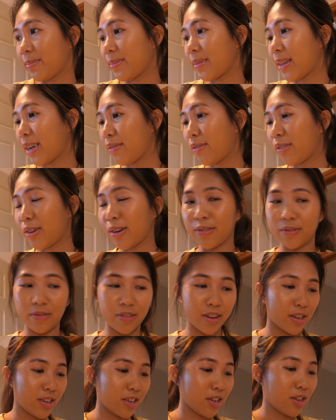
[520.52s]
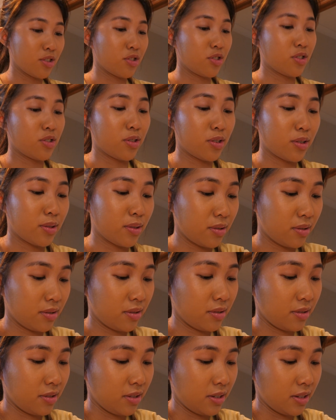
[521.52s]
I've got foundation on,
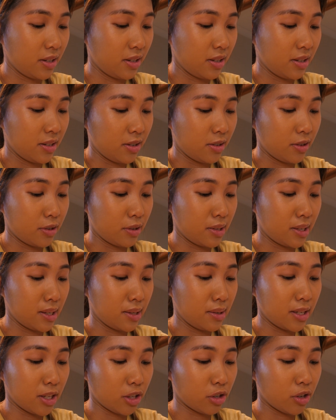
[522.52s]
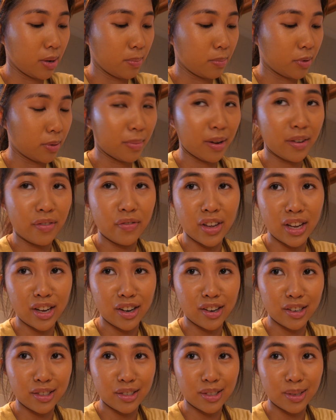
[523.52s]
CC cream on my
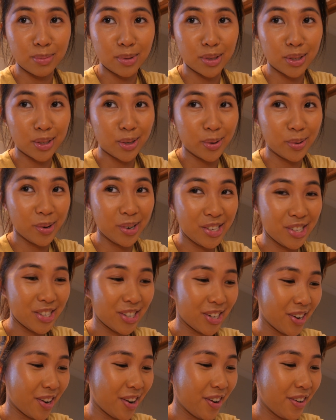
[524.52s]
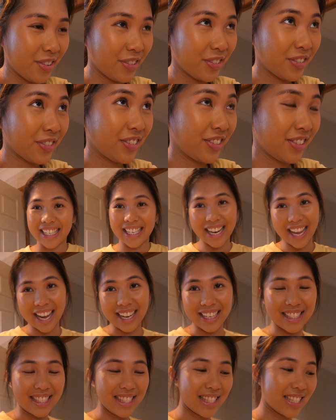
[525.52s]
fingers, so I'm just gonna wash it off.
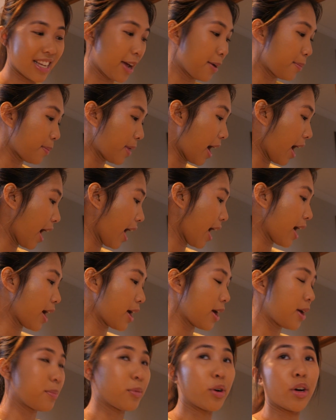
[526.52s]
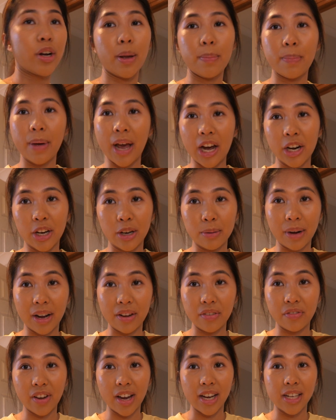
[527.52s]
Next step, I'm gonna powder my
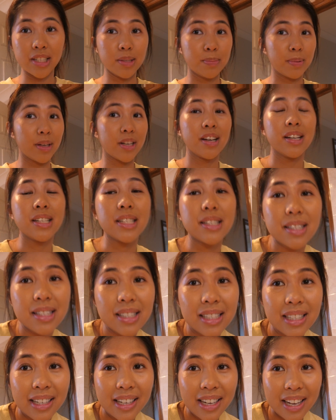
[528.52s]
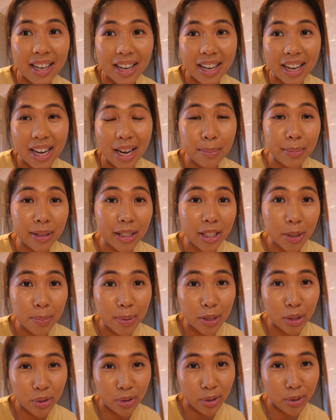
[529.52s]
face because I'm a little
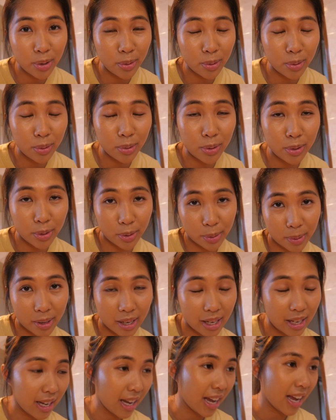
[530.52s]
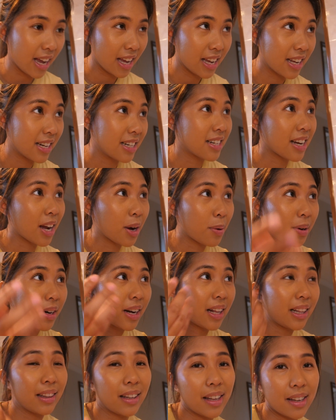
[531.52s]
bit too dewy and I
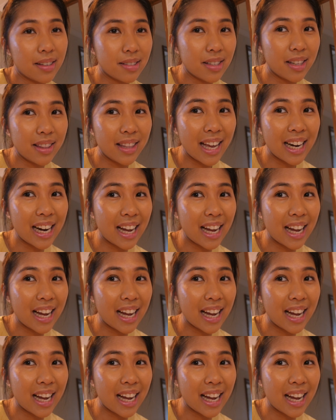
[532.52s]
wanna lessen that.